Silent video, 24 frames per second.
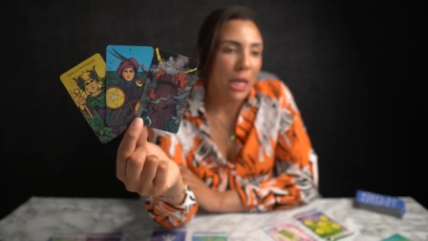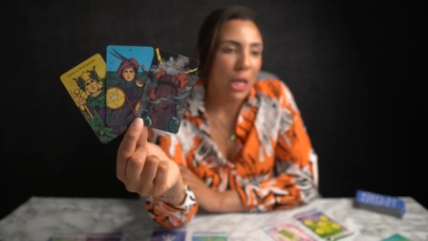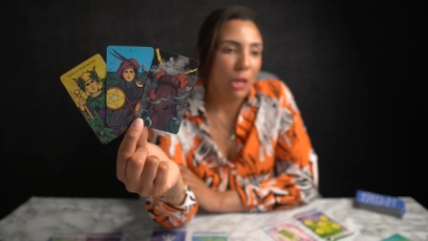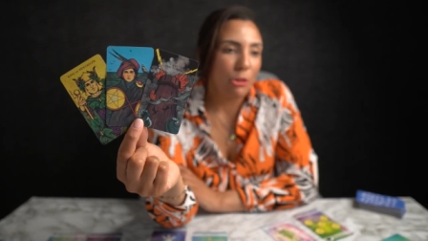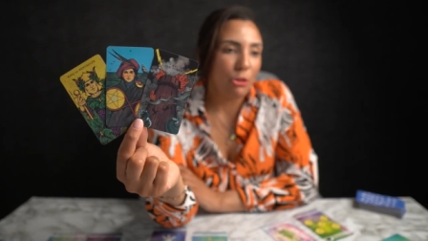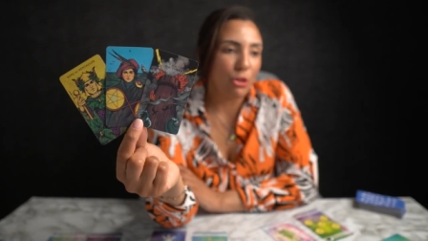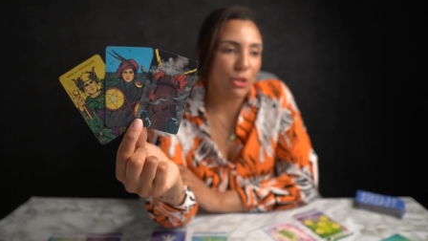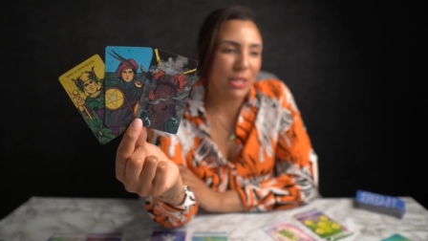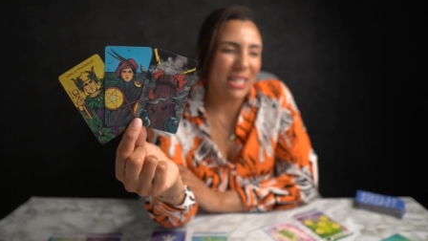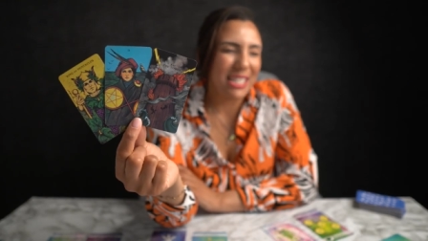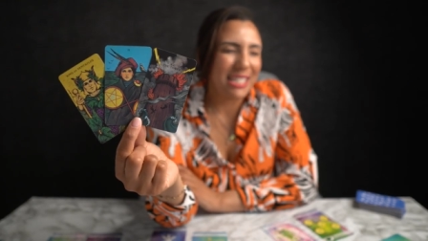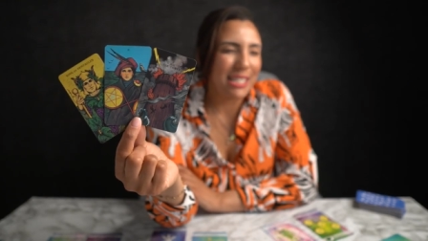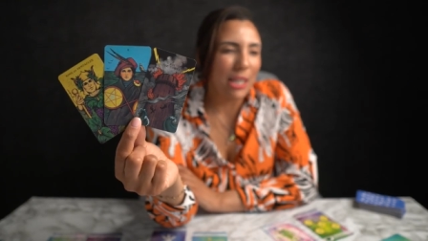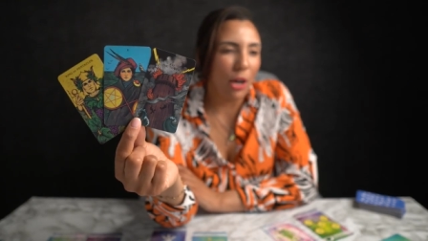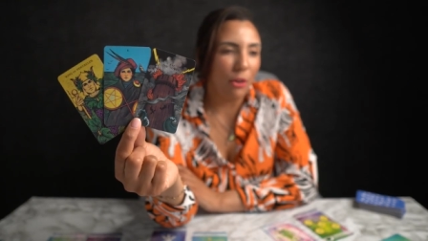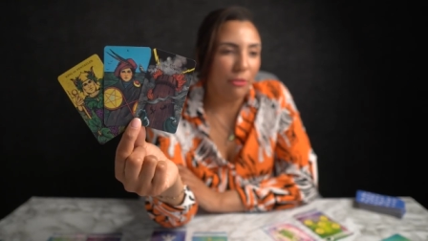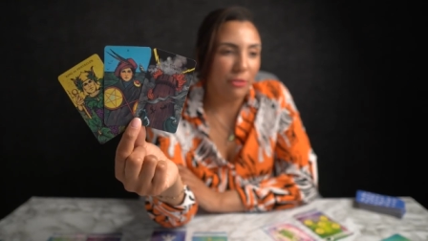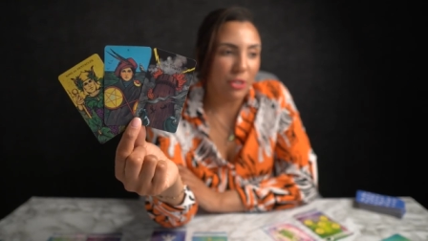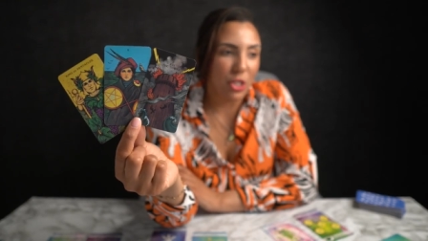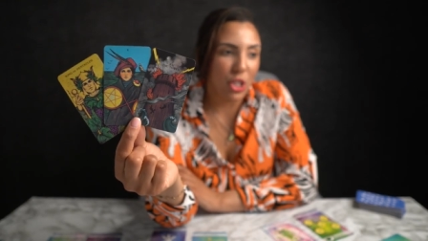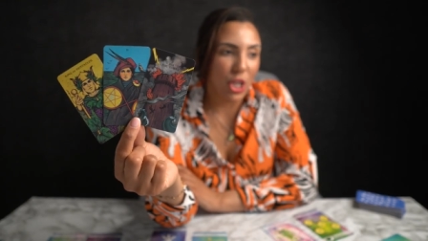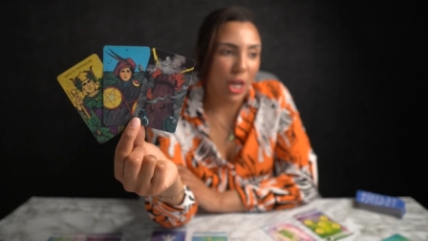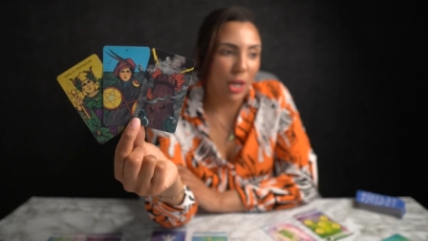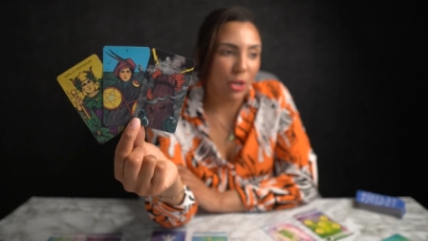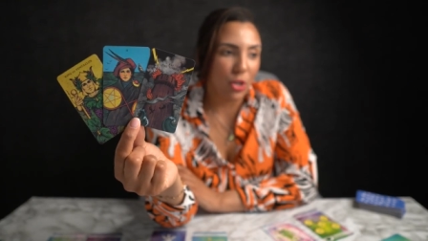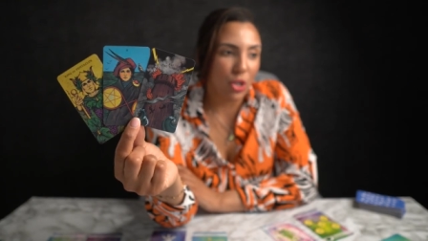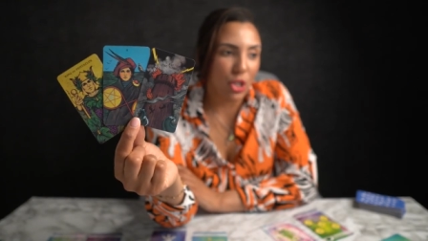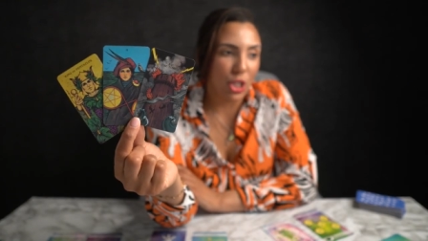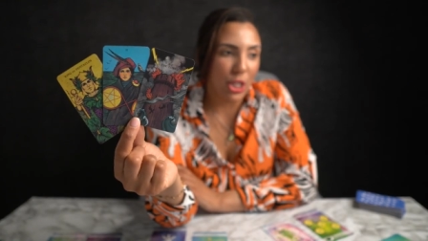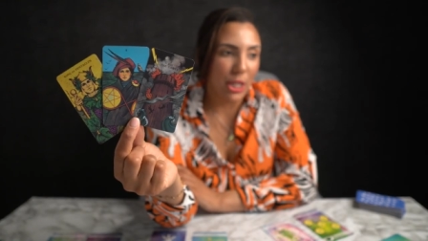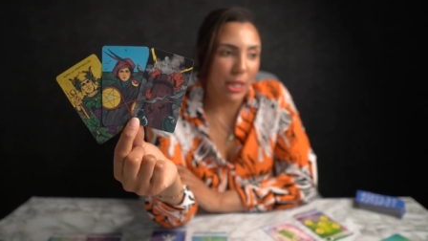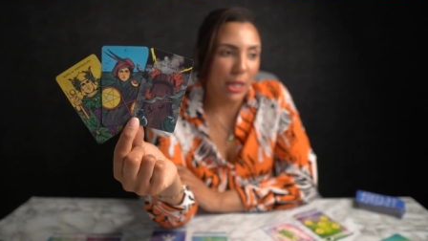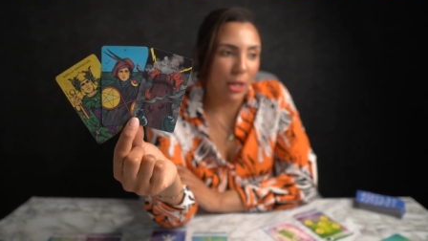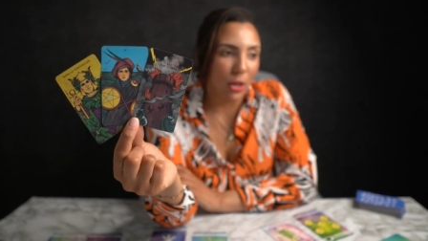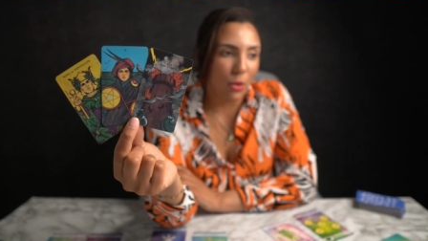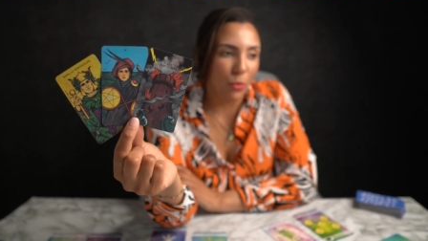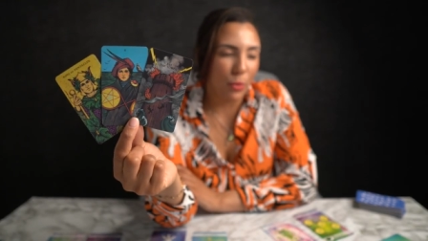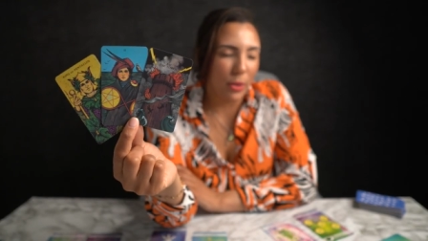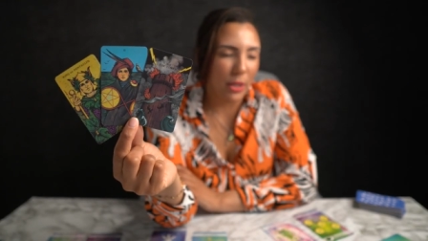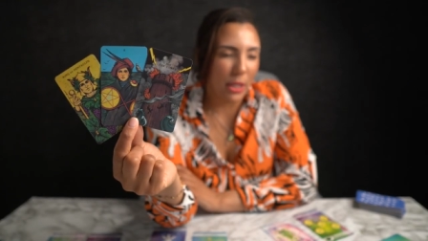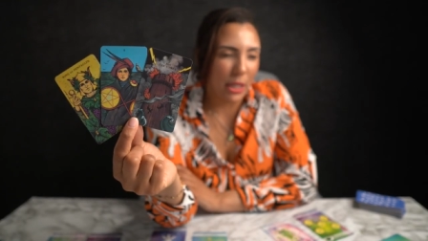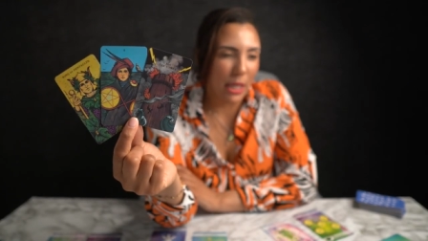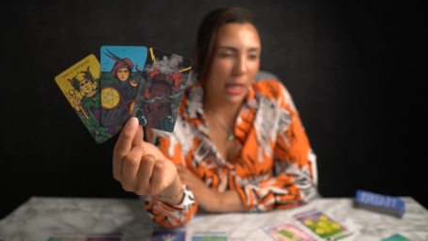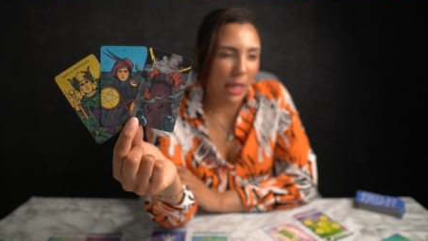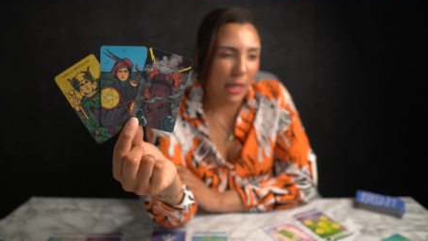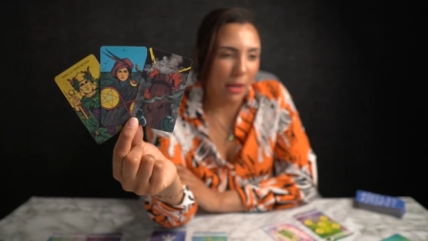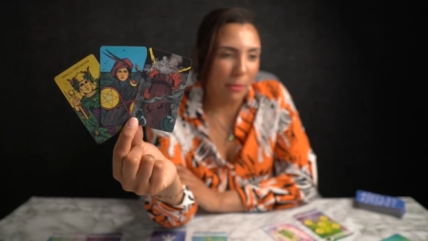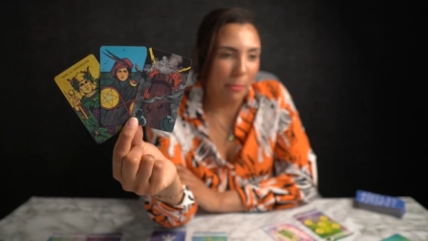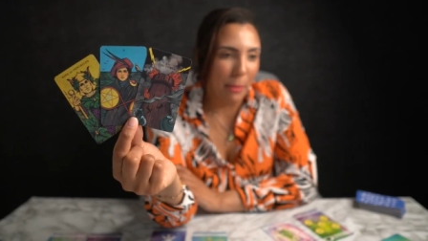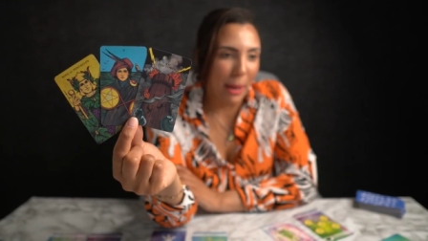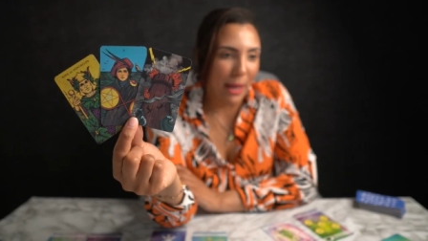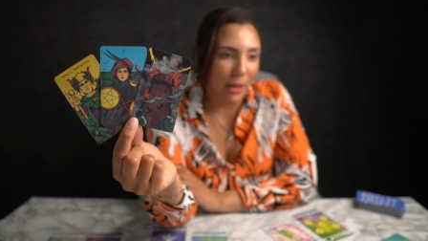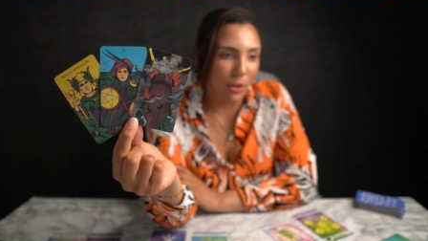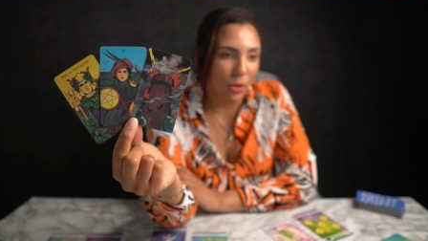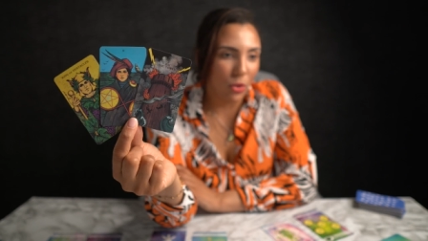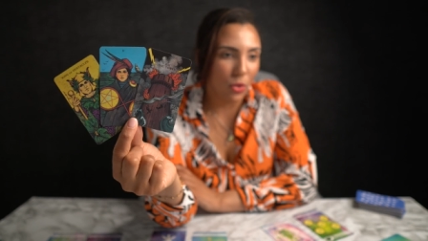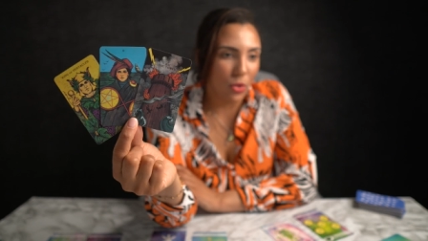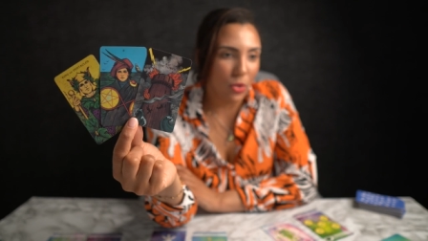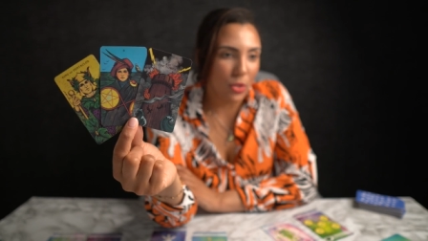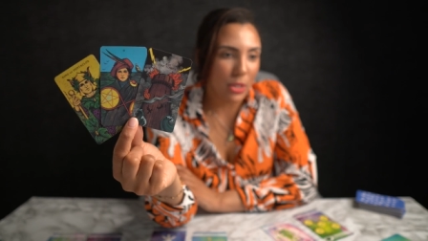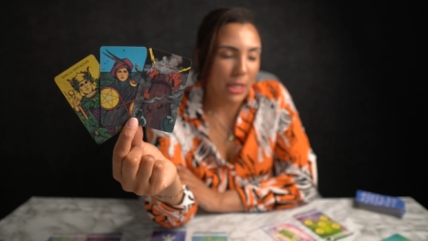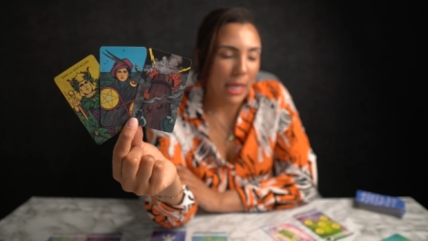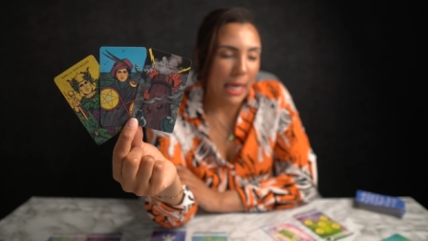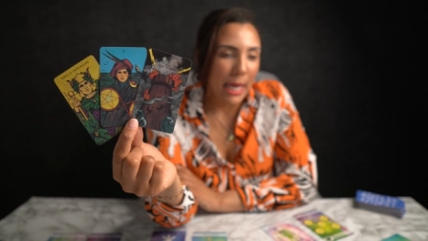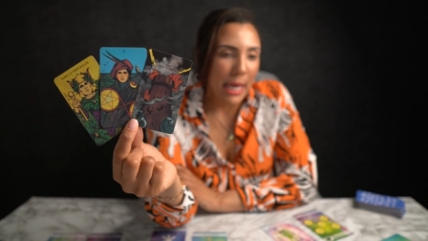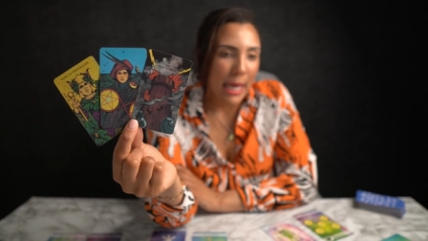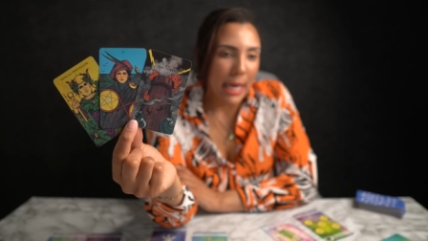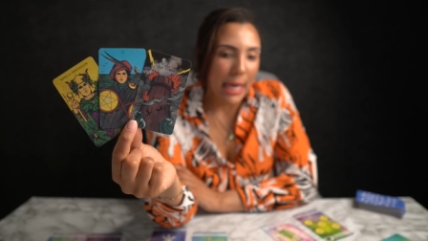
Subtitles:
there's a selfish energy here with the King of Pentacles.